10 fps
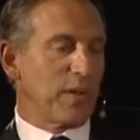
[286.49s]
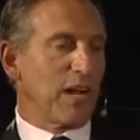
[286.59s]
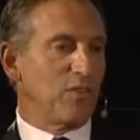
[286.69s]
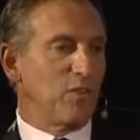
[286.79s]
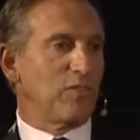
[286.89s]
But
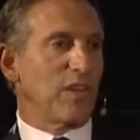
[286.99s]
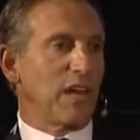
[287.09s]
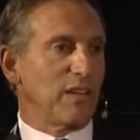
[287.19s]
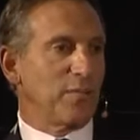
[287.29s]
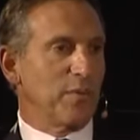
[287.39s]
I do
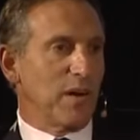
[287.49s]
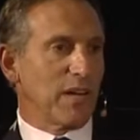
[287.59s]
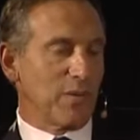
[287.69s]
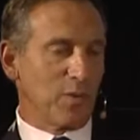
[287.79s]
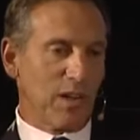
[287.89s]
say in the
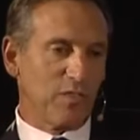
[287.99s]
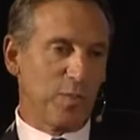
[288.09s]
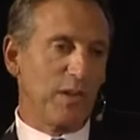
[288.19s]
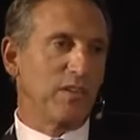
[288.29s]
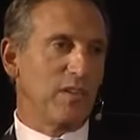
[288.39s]
book, and when I
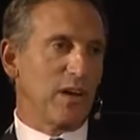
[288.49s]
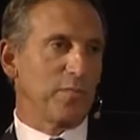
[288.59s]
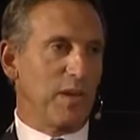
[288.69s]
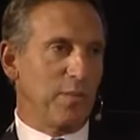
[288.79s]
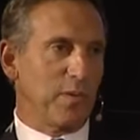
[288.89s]
speak to
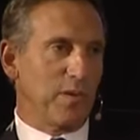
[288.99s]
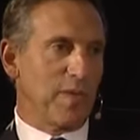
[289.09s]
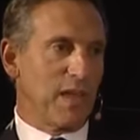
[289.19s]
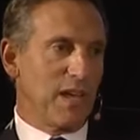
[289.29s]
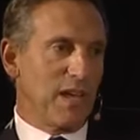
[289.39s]
young
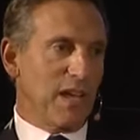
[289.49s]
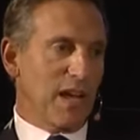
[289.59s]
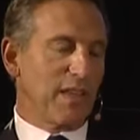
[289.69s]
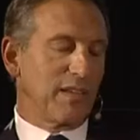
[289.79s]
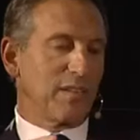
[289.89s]
people,
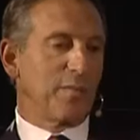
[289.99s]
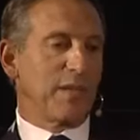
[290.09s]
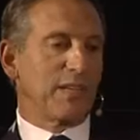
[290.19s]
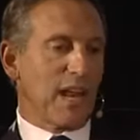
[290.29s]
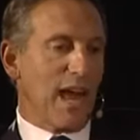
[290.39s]
I think
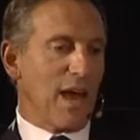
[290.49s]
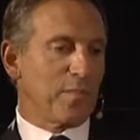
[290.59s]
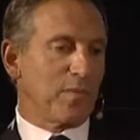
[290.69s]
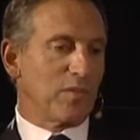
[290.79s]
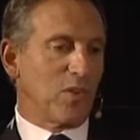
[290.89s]
something that
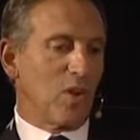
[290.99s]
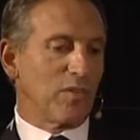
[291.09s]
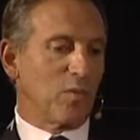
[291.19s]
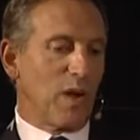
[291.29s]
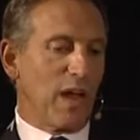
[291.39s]
happens
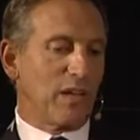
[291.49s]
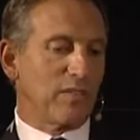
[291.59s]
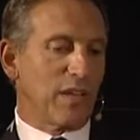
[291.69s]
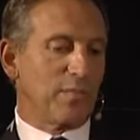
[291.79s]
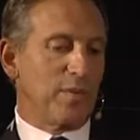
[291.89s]
along the way
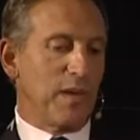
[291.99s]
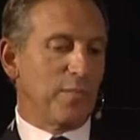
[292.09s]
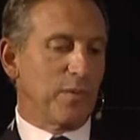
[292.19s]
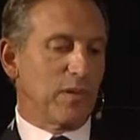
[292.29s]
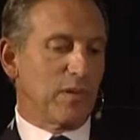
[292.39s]
is that
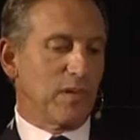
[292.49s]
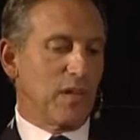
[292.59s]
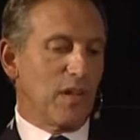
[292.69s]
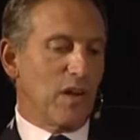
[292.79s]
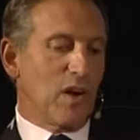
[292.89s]

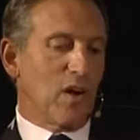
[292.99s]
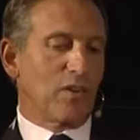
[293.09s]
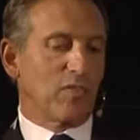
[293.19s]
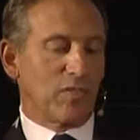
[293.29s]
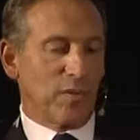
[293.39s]
people
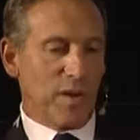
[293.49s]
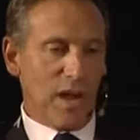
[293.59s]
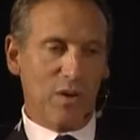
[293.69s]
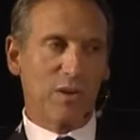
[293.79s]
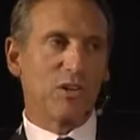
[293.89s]
are
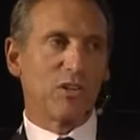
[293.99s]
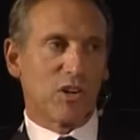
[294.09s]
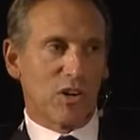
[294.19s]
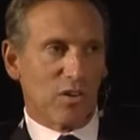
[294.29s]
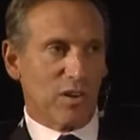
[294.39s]
somehow
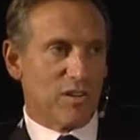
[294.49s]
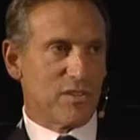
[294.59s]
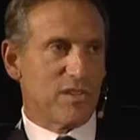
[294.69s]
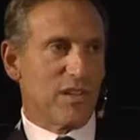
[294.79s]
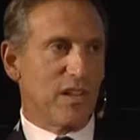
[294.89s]

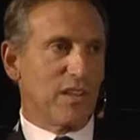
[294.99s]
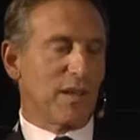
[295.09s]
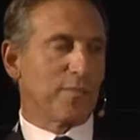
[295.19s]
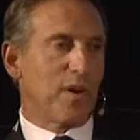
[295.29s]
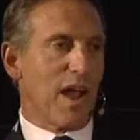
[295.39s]
encouraged
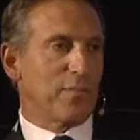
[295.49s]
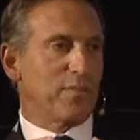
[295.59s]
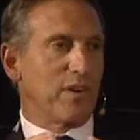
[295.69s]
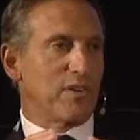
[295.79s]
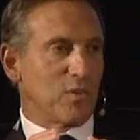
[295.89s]
that
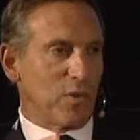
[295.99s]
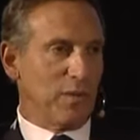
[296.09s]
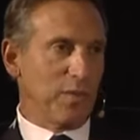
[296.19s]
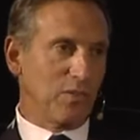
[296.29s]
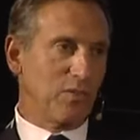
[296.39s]
perhaps they're
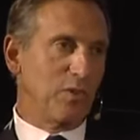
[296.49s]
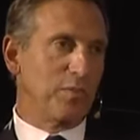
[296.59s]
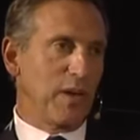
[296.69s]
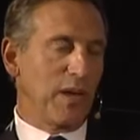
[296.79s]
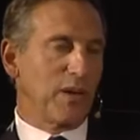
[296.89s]
dreaming too
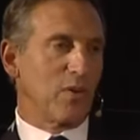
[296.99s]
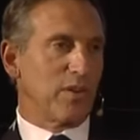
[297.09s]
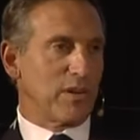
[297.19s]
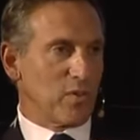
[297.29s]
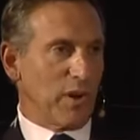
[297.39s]
big or
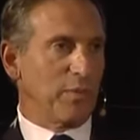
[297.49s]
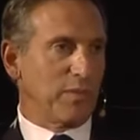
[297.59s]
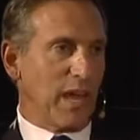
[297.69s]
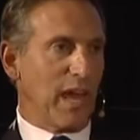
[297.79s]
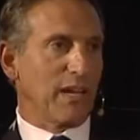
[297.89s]
their
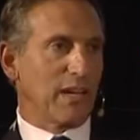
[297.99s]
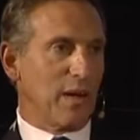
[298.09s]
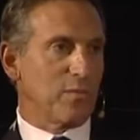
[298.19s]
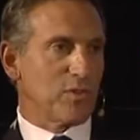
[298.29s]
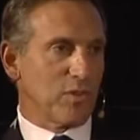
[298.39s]
dreams can't
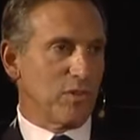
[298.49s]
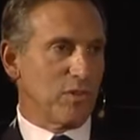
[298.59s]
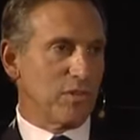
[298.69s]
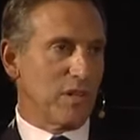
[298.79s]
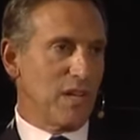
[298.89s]
come
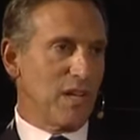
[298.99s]
true.